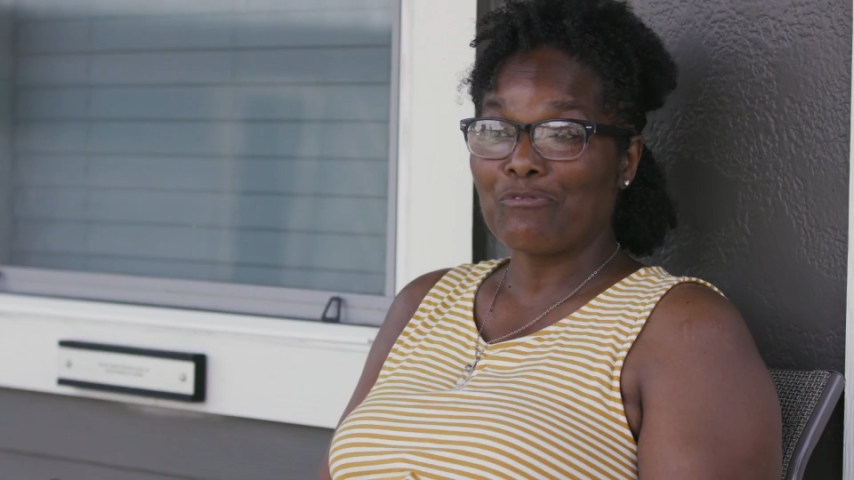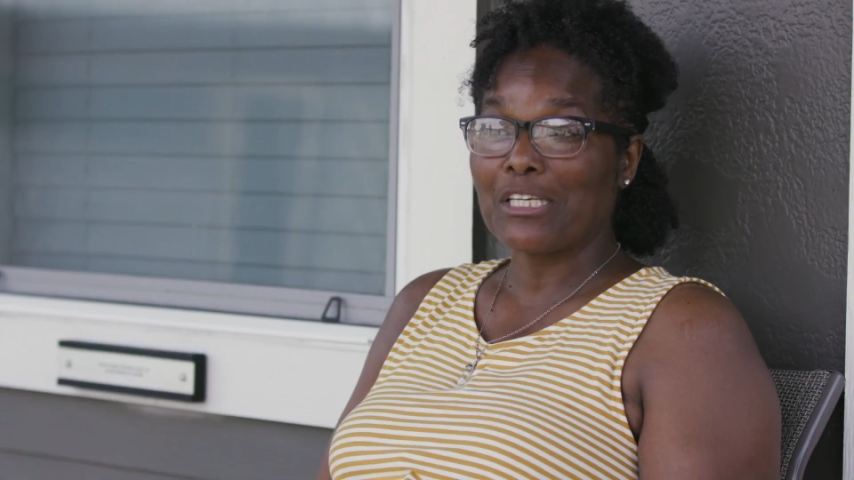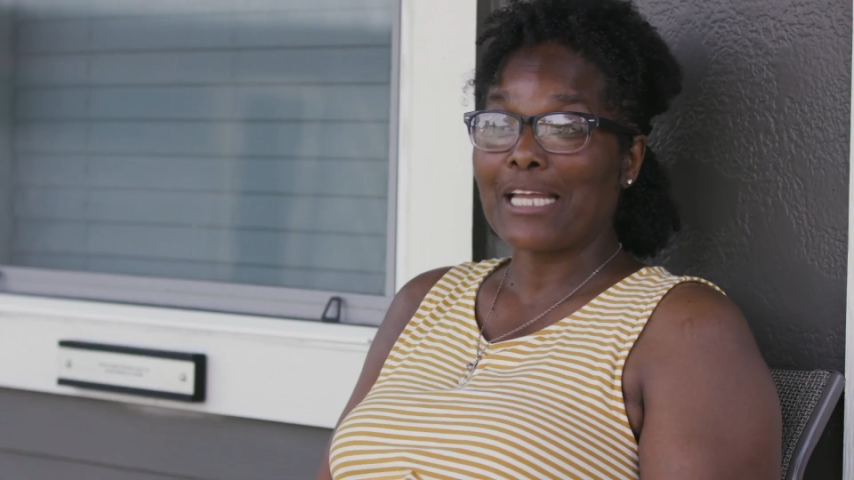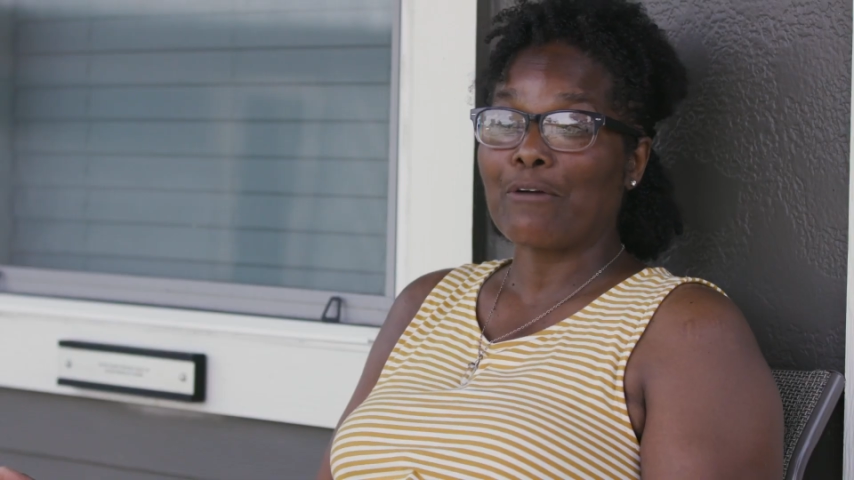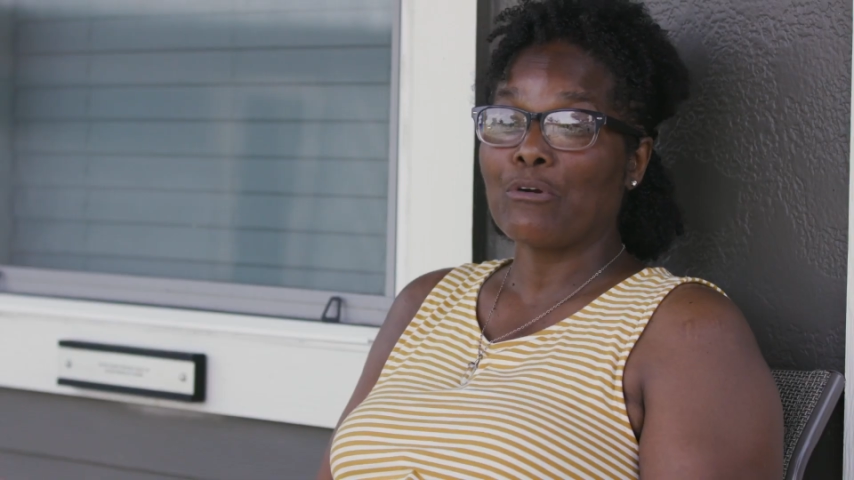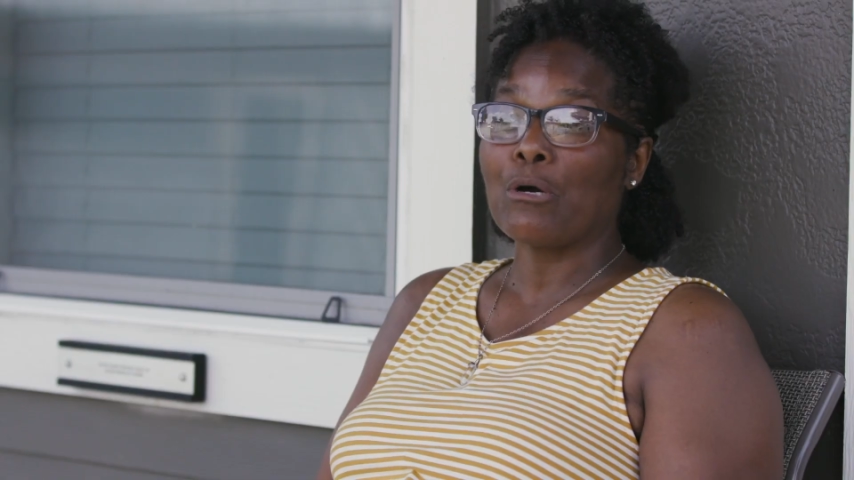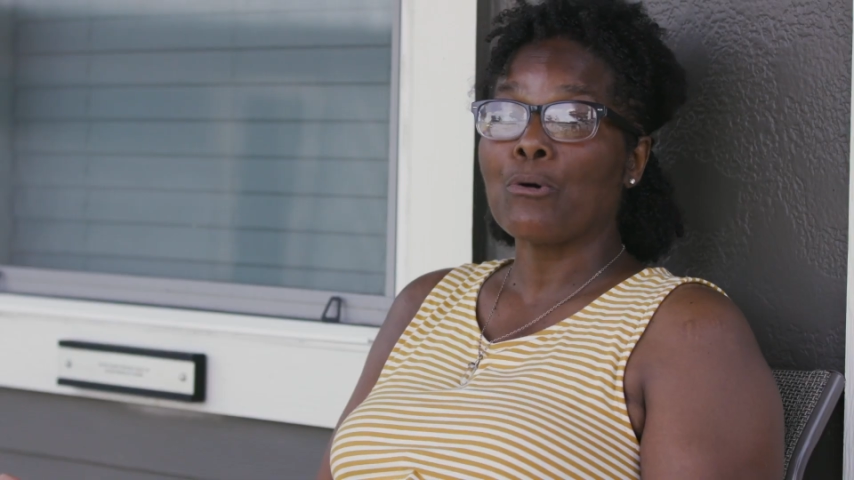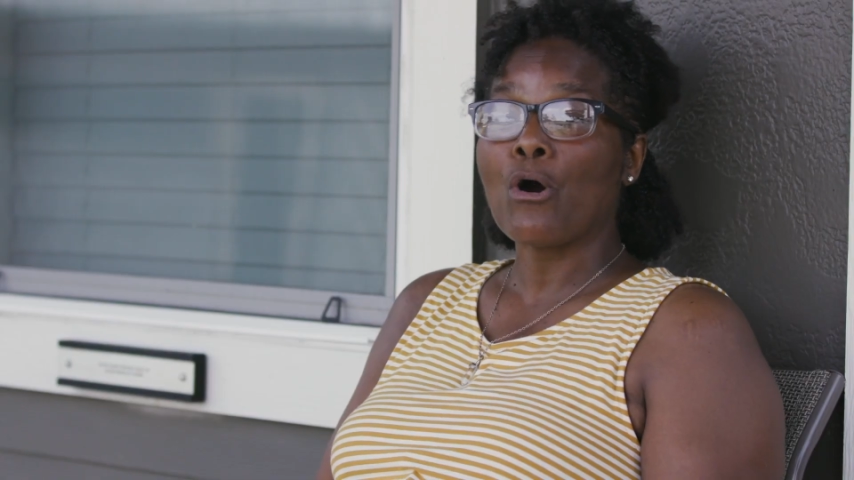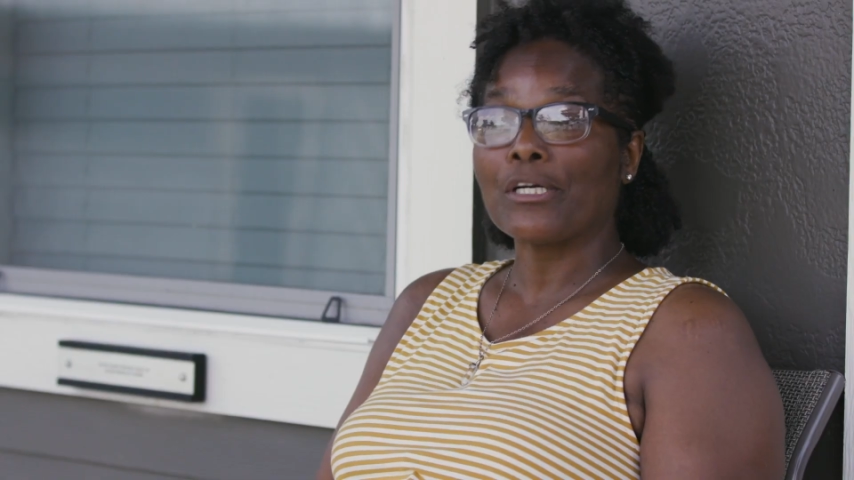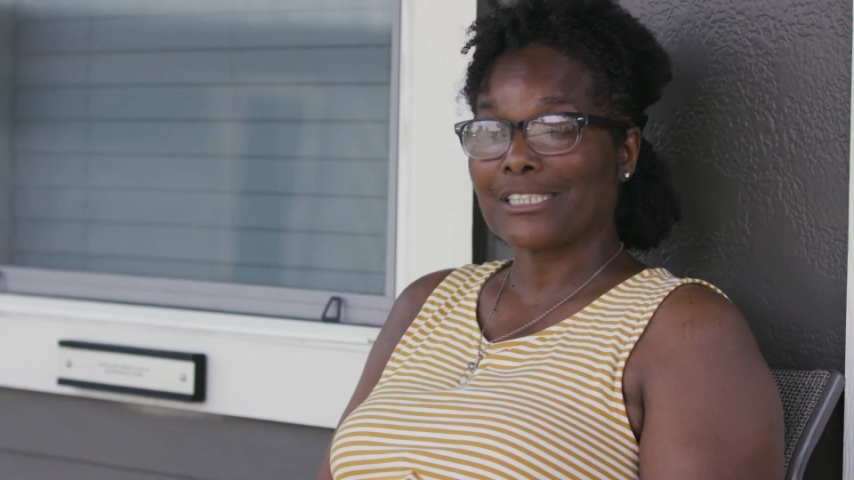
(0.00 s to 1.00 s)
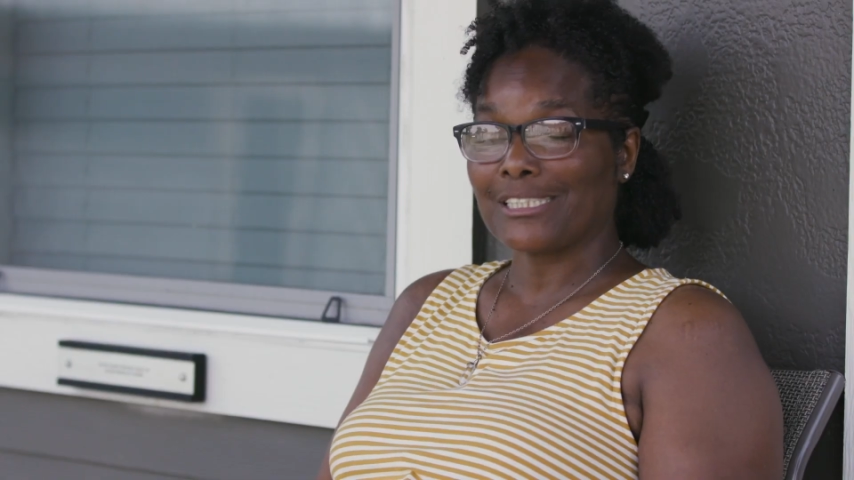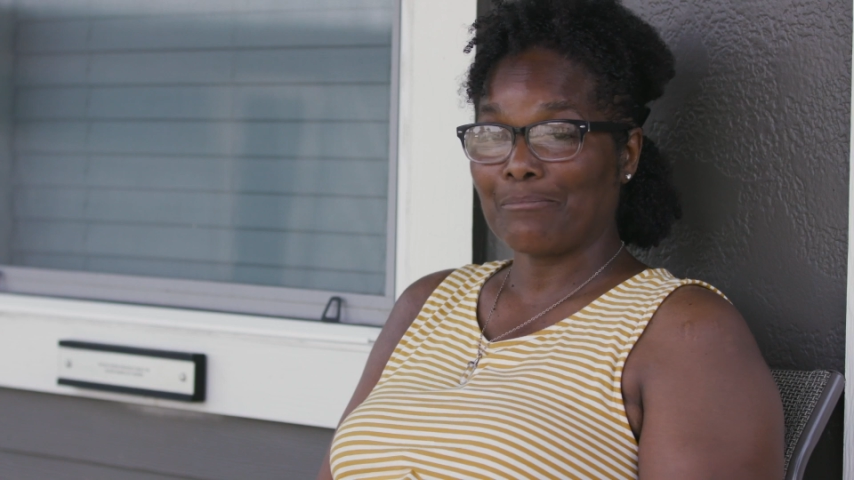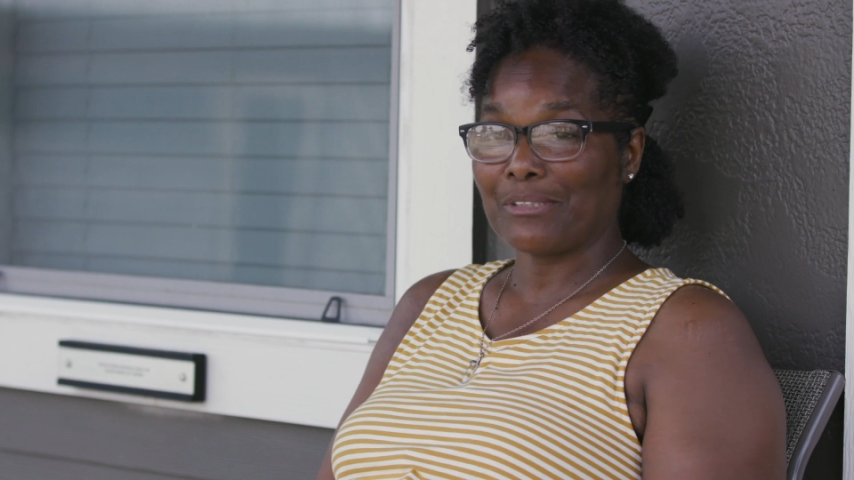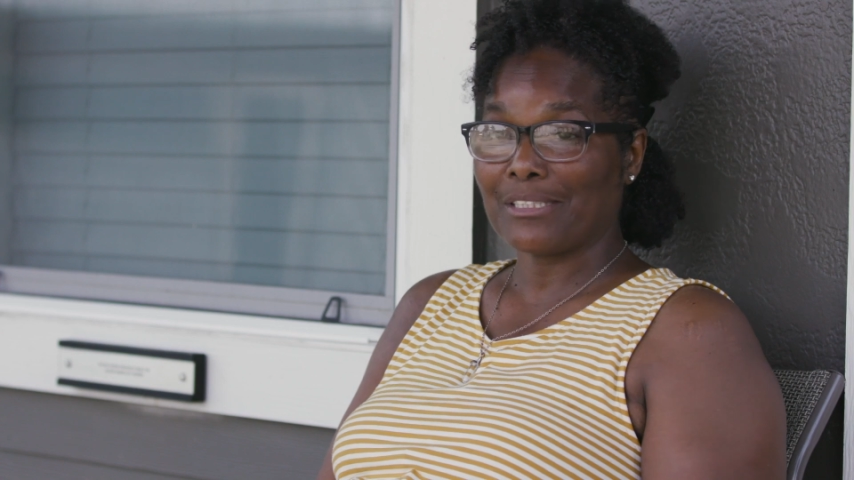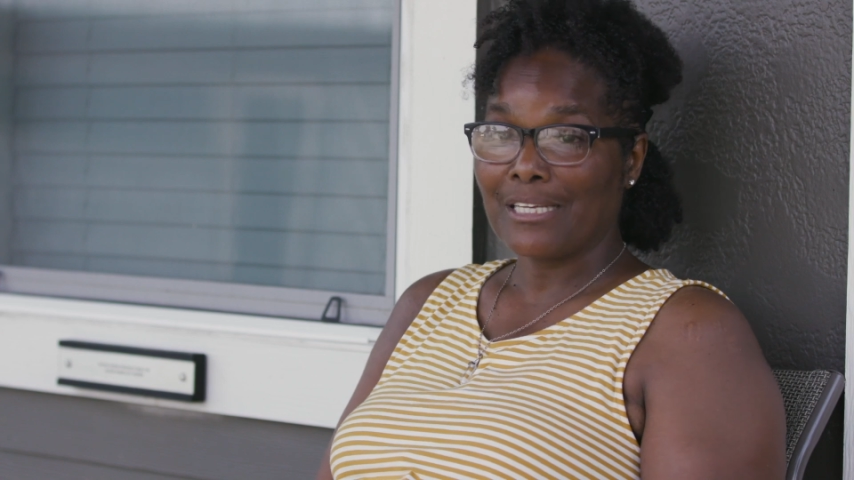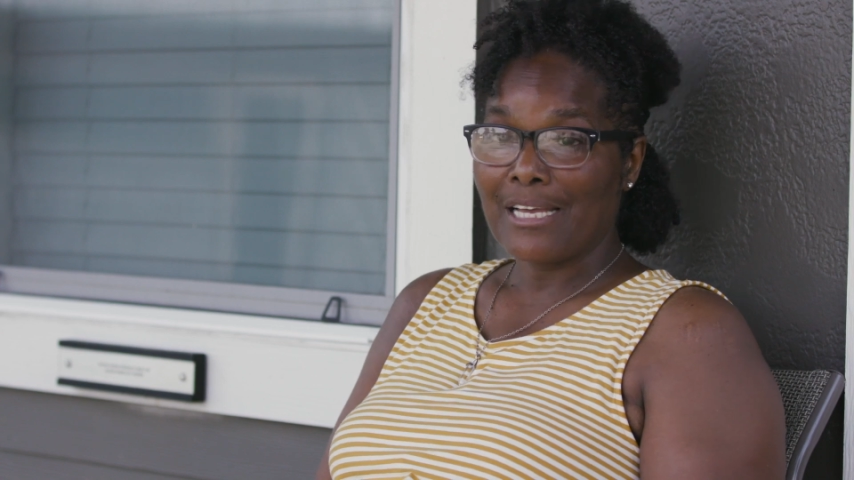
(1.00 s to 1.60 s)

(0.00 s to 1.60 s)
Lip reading: feel like we're a part of something.